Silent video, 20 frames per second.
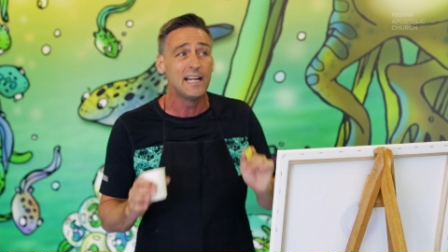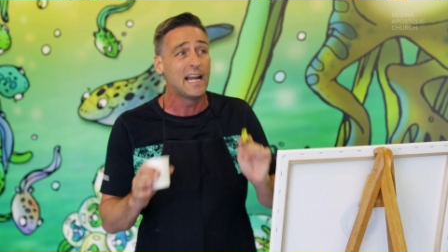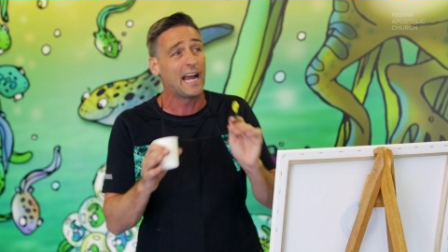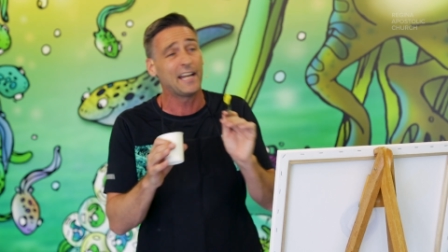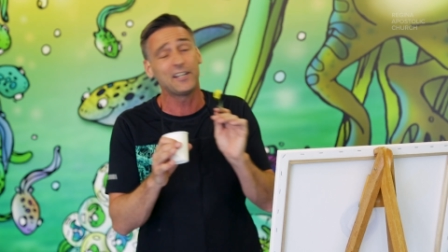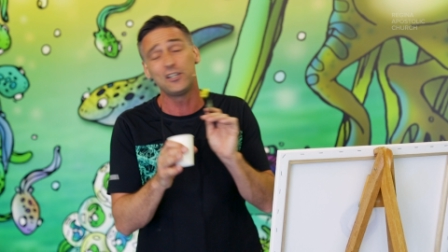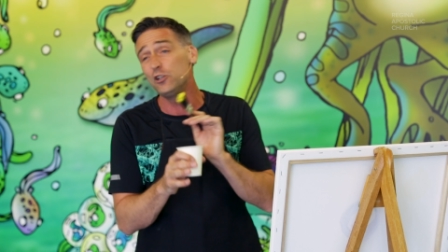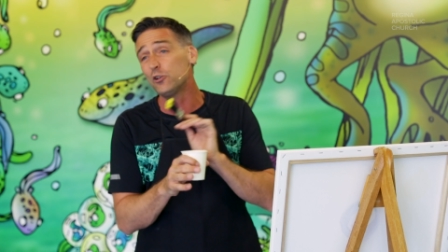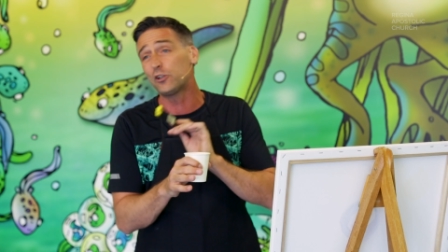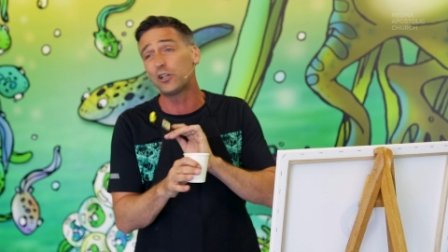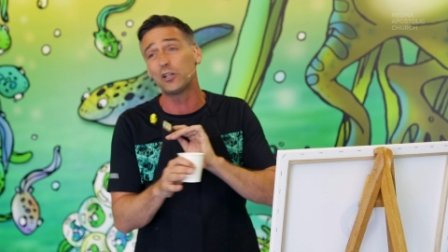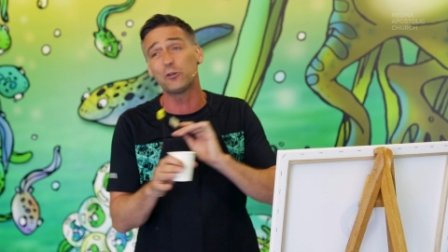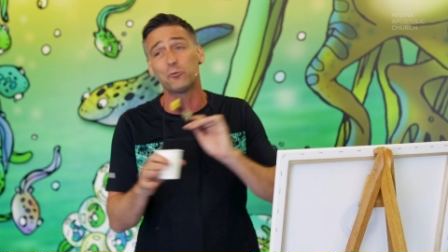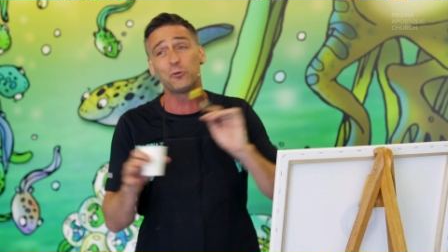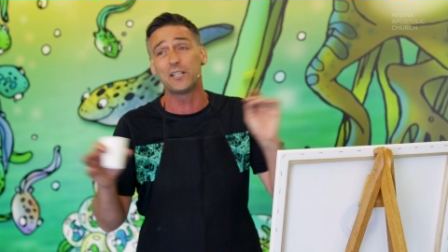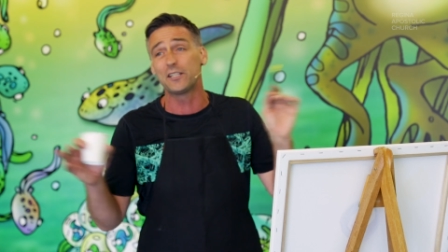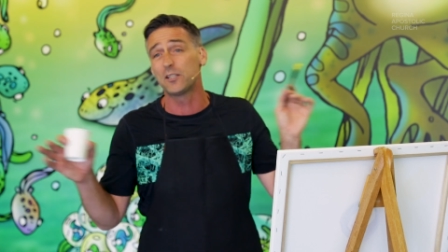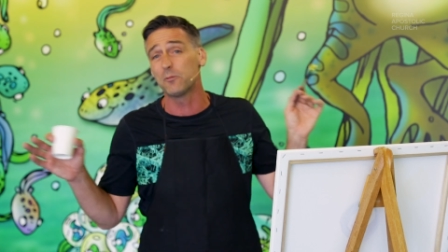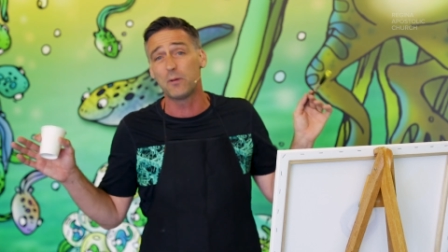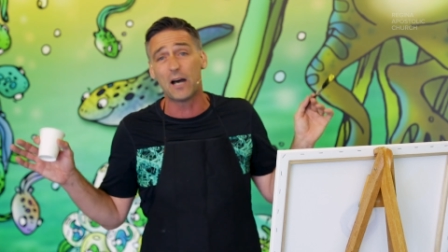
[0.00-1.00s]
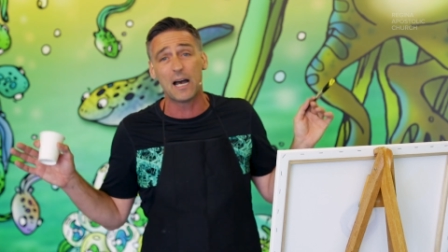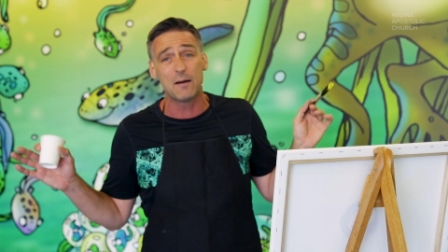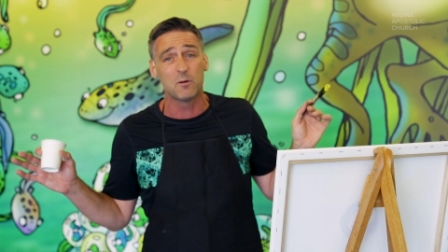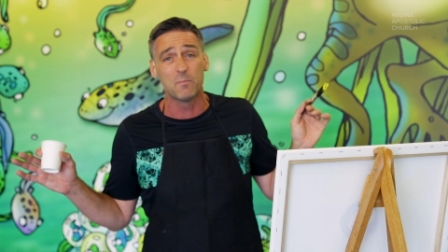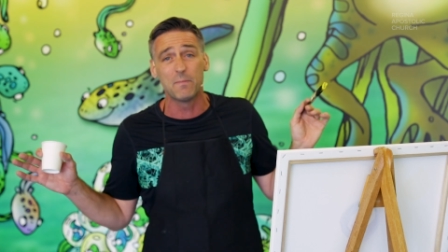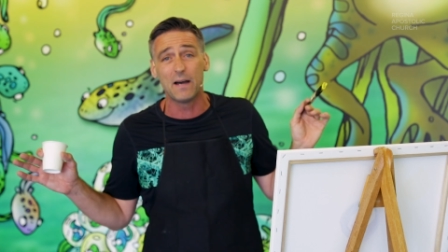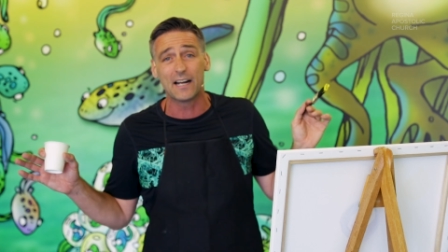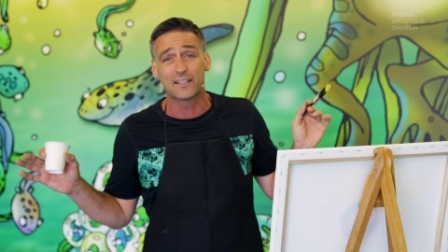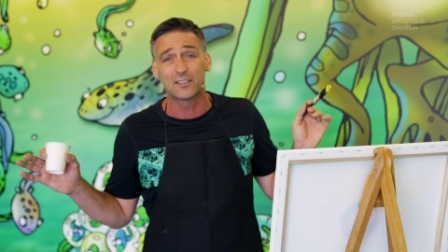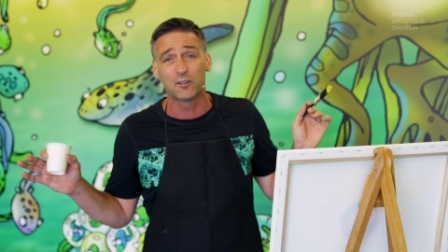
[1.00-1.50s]
And you could read the Bible
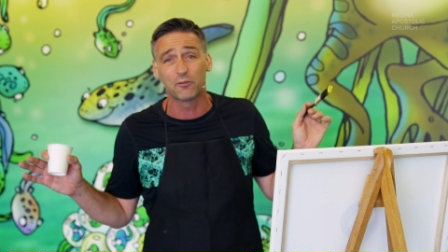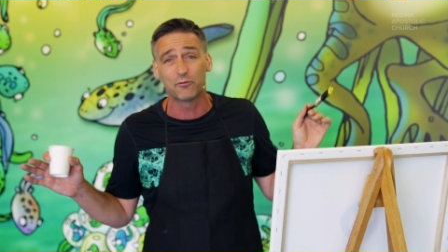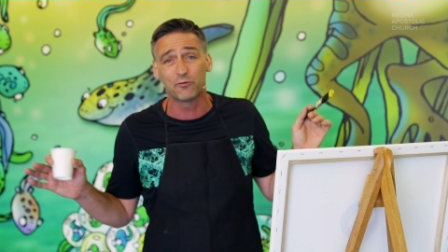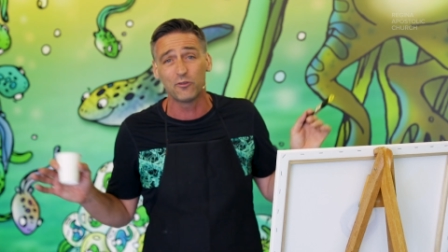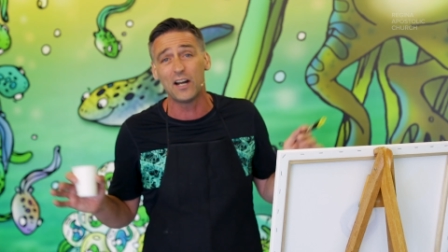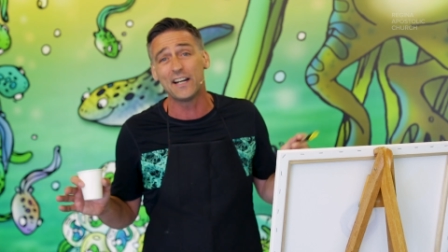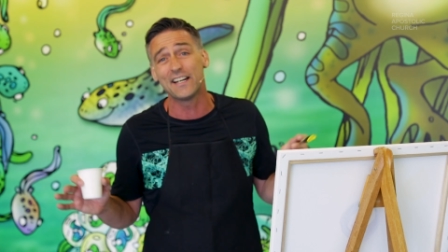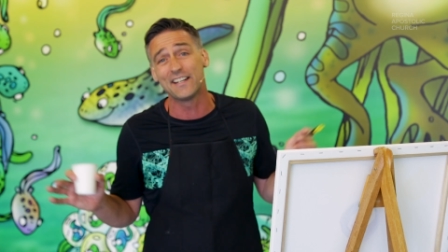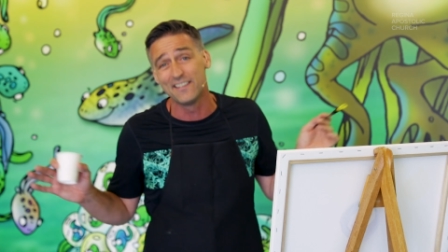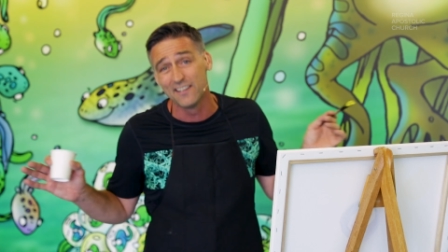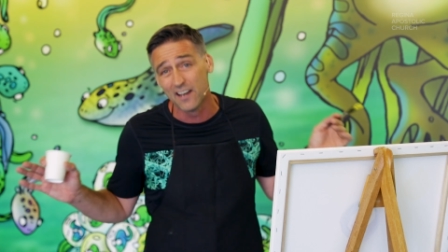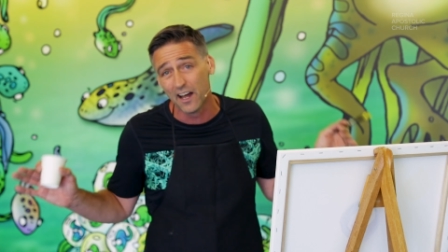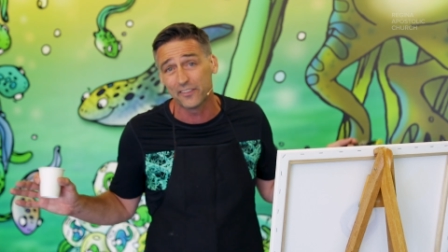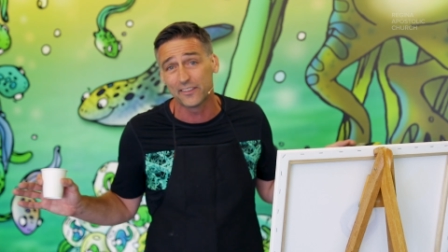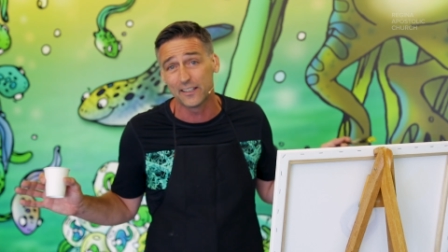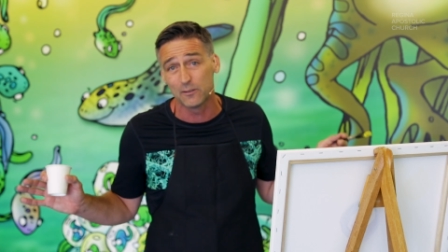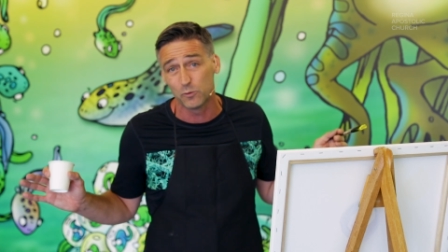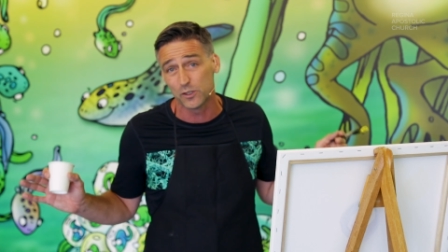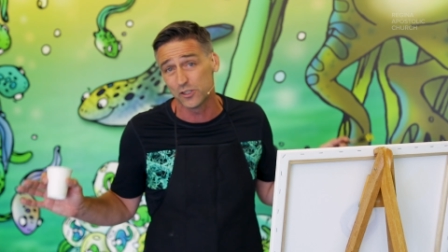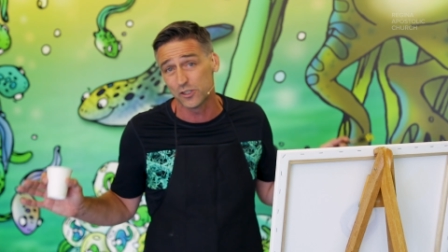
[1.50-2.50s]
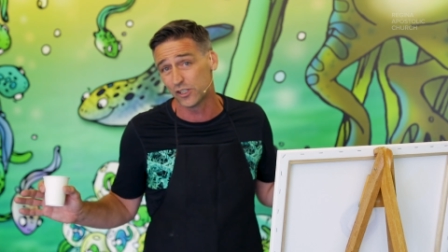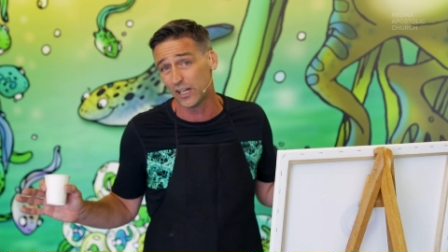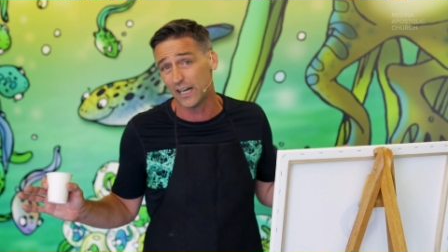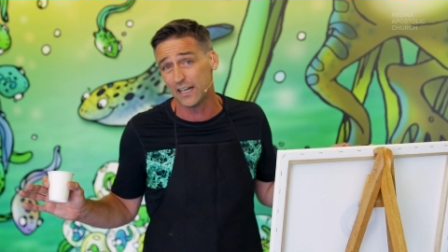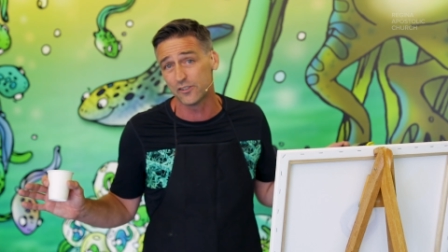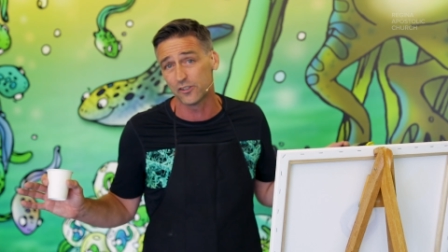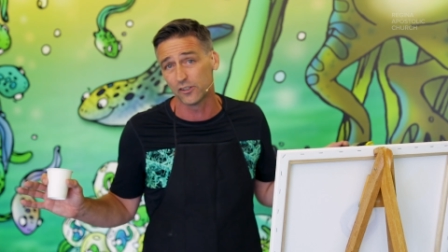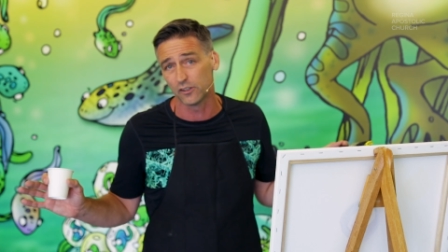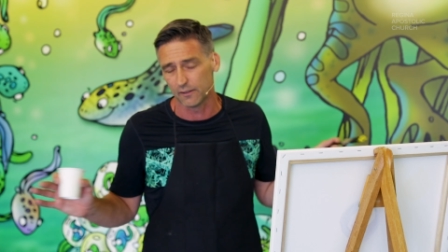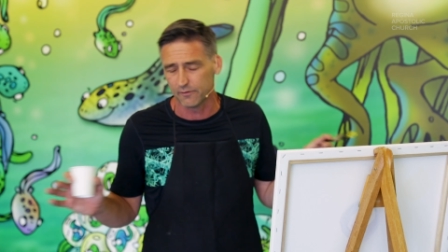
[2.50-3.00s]
back to front and nothing would
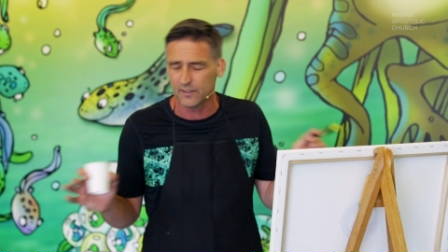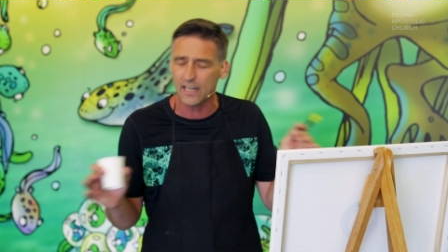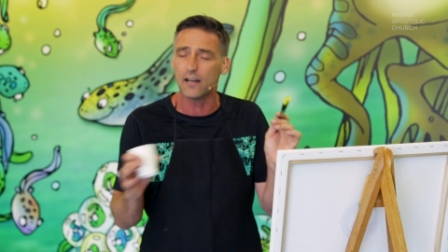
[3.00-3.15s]
change in your life.